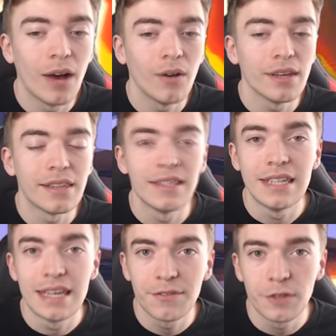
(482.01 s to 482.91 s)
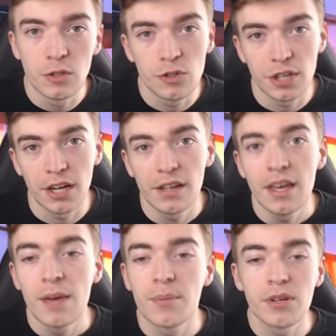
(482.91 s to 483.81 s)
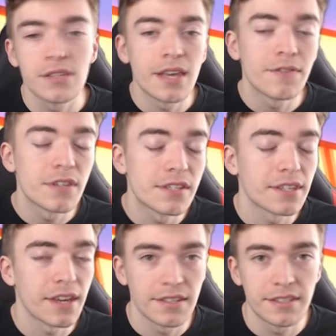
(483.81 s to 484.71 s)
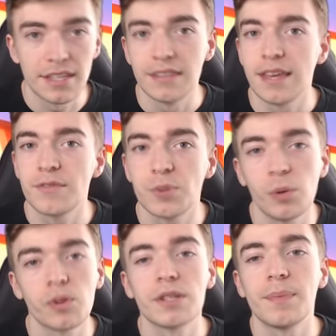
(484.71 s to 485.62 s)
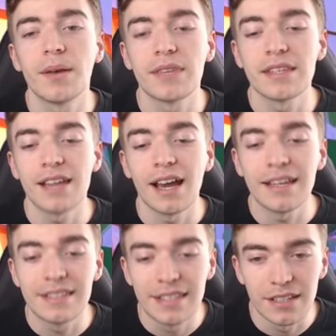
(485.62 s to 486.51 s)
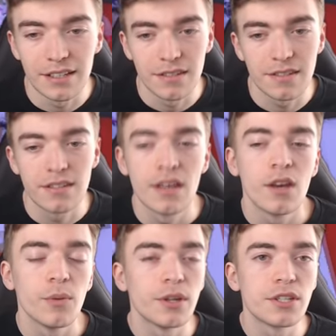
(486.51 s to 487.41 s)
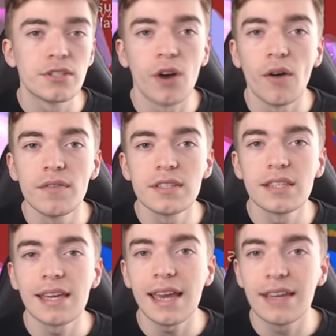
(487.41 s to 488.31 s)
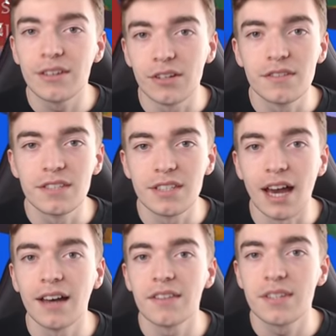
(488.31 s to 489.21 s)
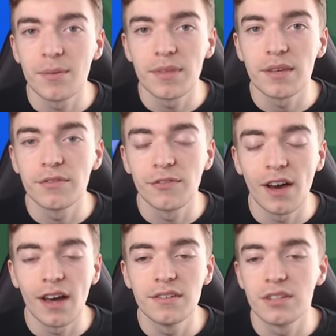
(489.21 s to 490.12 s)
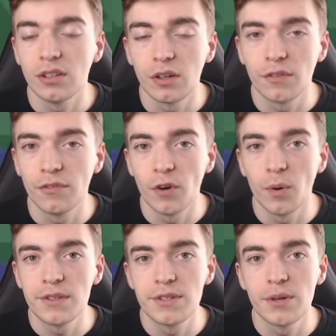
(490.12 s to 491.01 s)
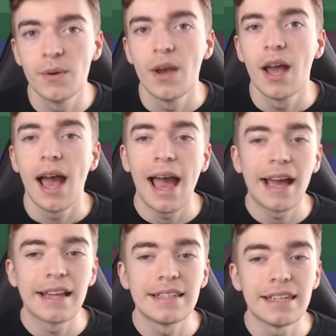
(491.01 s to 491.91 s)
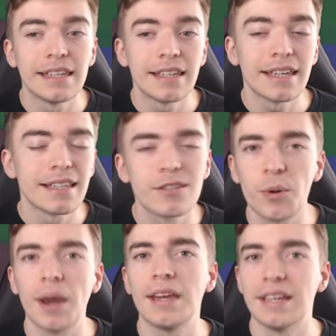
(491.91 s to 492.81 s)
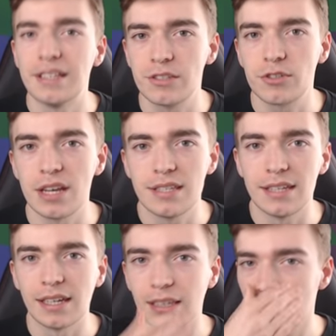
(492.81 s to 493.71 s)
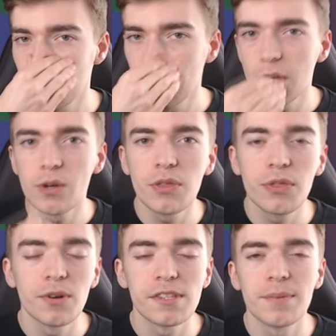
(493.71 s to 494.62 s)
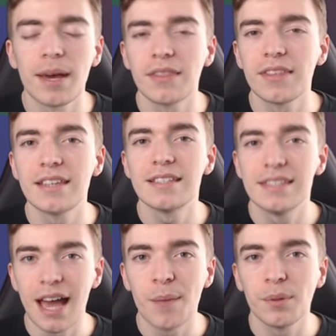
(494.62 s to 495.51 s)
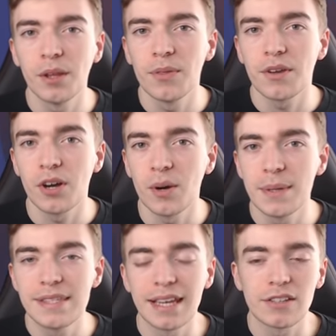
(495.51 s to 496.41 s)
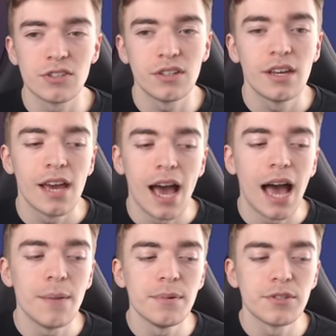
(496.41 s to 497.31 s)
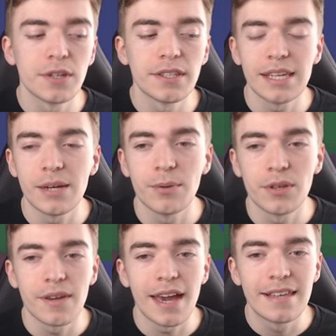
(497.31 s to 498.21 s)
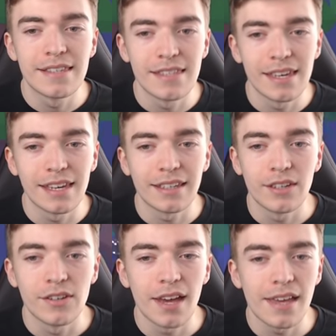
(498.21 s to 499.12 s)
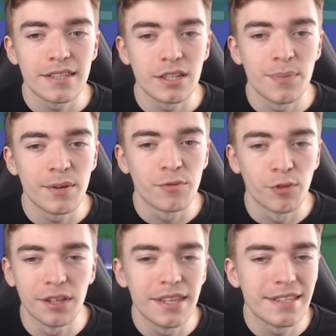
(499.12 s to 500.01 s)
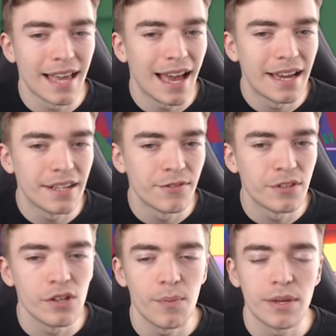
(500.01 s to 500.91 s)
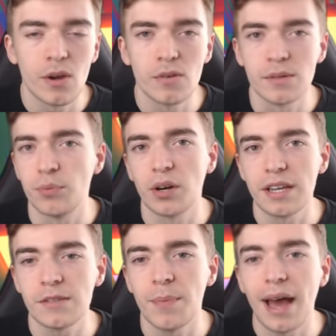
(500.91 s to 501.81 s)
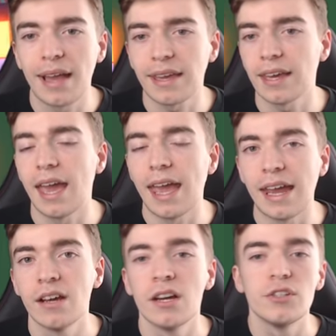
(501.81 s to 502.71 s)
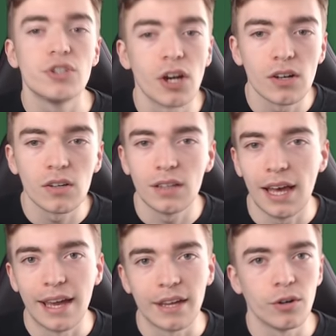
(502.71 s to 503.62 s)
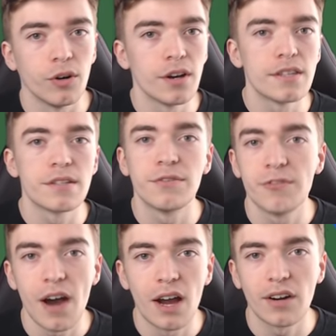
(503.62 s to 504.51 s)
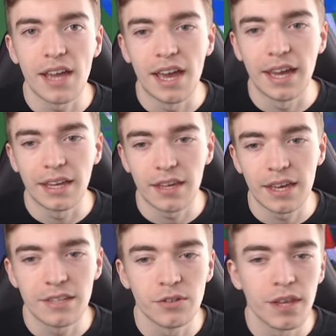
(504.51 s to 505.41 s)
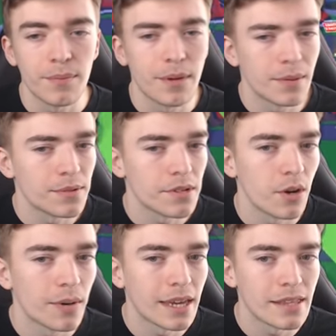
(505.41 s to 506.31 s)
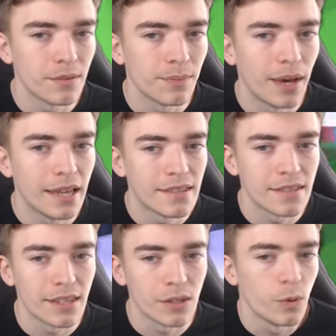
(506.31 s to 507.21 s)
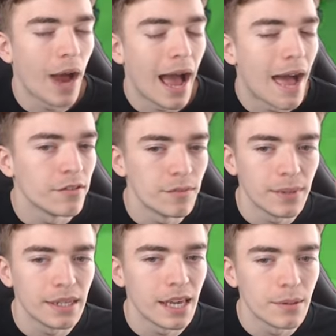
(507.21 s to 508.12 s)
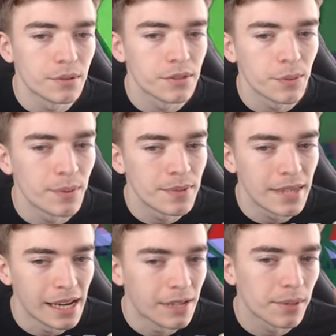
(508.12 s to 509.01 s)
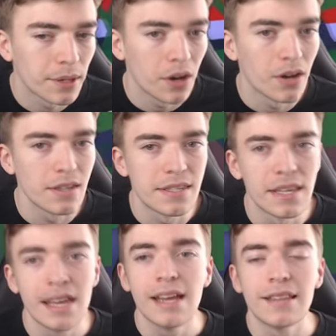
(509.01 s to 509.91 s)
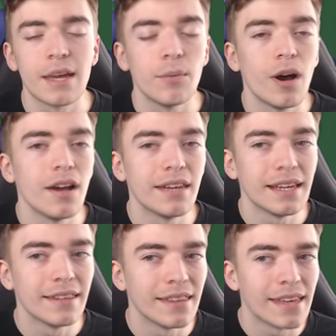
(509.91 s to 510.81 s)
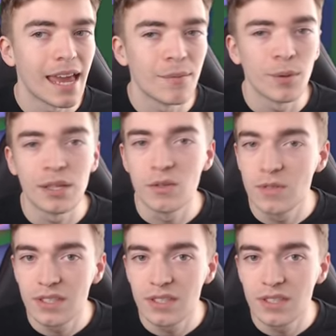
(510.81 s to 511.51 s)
out in the near future because they've discussed it. They've talked about these ideas, which is obviously a good start, something fun to look forward to, and it is quite interesting. Let me know your thoughts about this down below in the comment section. I'm intrigued to hear what you guys think. Are you guys going to be really sad if Adopt Me goes and brings back a Jungle Egg or a Safari Egg, and you'll then be able to go and get some pets that you haven't been able to obtain because they weren't in the game when you